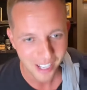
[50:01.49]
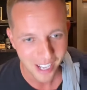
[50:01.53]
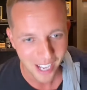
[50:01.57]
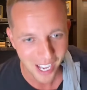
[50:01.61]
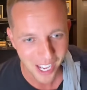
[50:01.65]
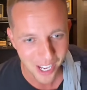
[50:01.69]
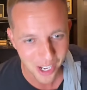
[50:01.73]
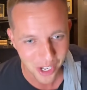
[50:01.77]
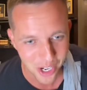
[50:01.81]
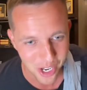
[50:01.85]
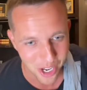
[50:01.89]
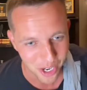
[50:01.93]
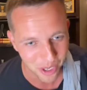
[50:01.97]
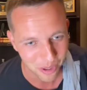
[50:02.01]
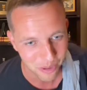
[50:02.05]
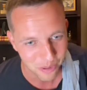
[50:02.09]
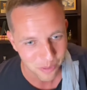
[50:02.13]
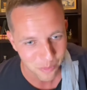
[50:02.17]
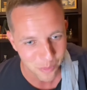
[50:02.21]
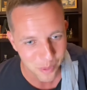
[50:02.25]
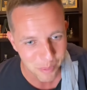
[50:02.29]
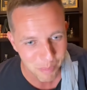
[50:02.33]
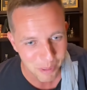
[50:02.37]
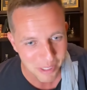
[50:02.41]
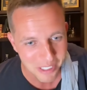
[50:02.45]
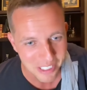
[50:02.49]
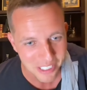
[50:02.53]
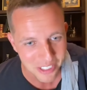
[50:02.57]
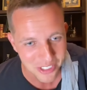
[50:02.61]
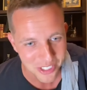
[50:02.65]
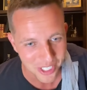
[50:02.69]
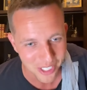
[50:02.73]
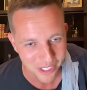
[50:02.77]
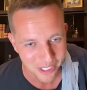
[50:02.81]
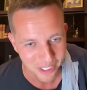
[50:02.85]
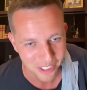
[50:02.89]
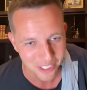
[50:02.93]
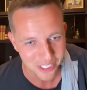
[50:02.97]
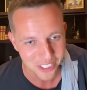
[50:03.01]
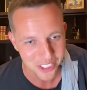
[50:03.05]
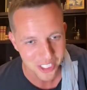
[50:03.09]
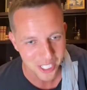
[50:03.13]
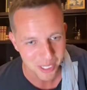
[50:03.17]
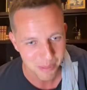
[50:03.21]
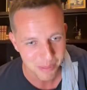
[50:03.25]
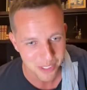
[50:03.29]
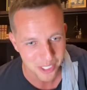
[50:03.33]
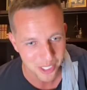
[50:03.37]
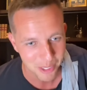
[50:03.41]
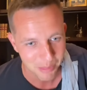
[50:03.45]
I don't know. We picked each other. Good
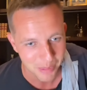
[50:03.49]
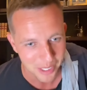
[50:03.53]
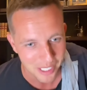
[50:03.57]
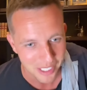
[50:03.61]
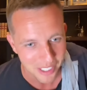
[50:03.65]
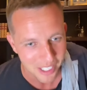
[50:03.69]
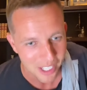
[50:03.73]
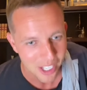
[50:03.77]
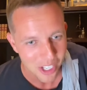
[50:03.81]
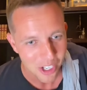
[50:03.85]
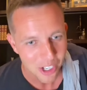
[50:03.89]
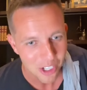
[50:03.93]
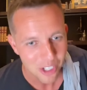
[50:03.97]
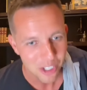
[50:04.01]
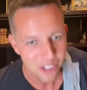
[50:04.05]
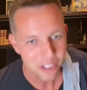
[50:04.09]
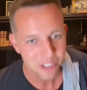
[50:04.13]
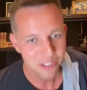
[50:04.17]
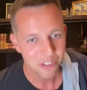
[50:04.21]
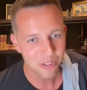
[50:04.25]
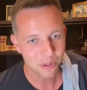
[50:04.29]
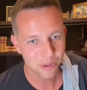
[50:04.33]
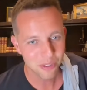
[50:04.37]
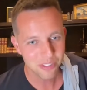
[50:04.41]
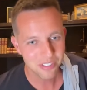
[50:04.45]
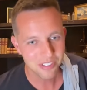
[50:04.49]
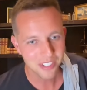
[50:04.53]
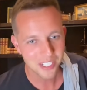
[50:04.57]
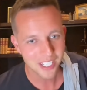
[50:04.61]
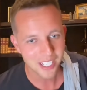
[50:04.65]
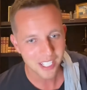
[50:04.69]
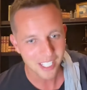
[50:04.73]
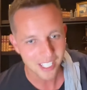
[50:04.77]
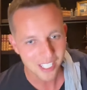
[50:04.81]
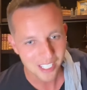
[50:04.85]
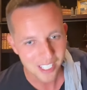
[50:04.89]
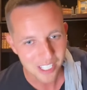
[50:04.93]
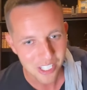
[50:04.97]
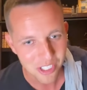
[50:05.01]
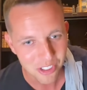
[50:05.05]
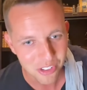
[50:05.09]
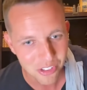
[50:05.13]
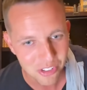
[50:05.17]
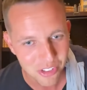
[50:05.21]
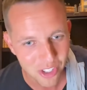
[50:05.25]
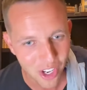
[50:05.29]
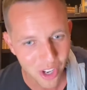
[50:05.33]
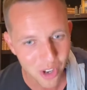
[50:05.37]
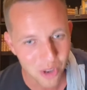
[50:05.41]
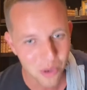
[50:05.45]
job, Shelby. Sourcing in the
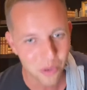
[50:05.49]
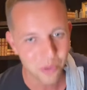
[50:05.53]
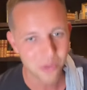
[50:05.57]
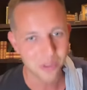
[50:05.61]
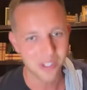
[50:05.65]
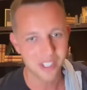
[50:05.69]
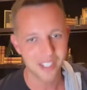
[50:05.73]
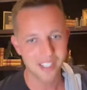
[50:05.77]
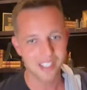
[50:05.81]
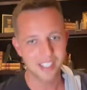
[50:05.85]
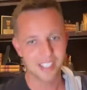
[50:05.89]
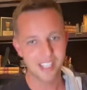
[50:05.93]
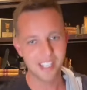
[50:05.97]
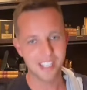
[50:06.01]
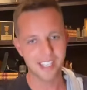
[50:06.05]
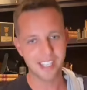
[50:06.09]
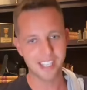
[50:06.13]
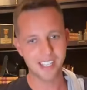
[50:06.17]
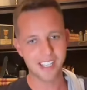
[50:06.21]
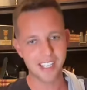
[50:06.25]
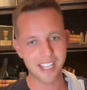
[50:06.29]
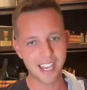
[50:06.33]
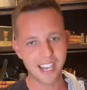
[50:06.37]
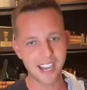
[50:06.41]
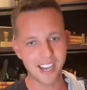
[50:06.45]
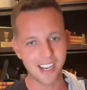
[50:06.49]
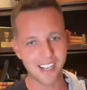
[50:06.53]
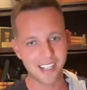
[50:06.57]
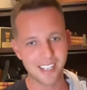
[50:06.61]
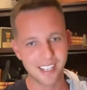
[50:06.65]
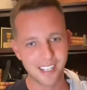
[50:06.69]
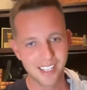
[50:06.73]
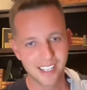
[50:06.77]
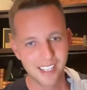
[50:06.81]
zone. Yeah.